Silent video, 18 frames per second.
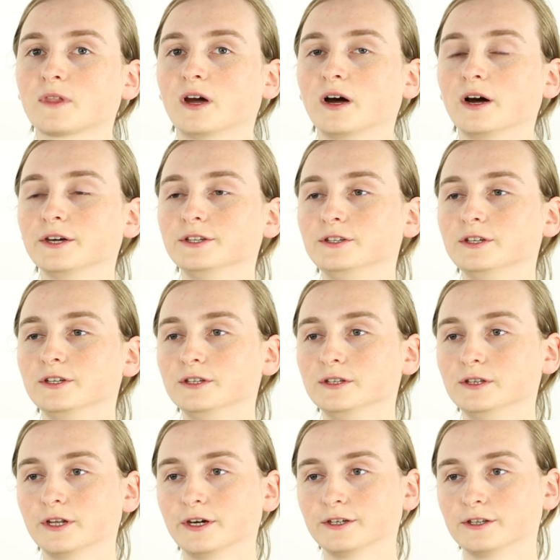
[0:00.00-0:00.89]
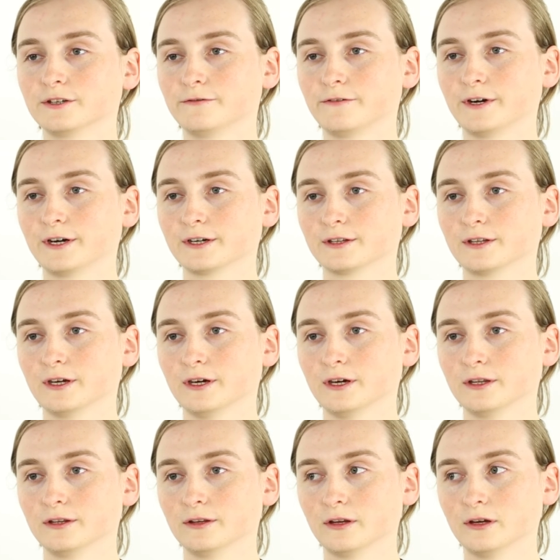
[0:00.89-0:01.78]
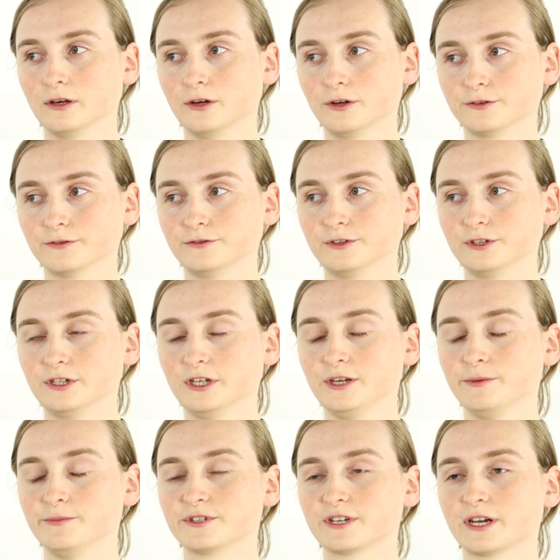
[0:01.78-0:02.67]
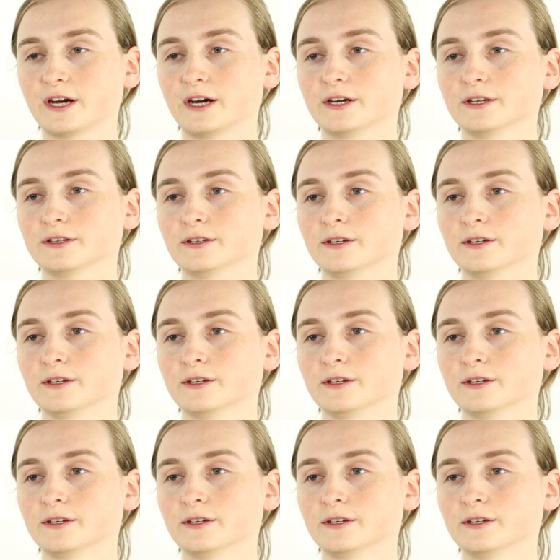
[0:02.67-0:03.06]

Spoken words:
I did like the fact that a lot of the teams had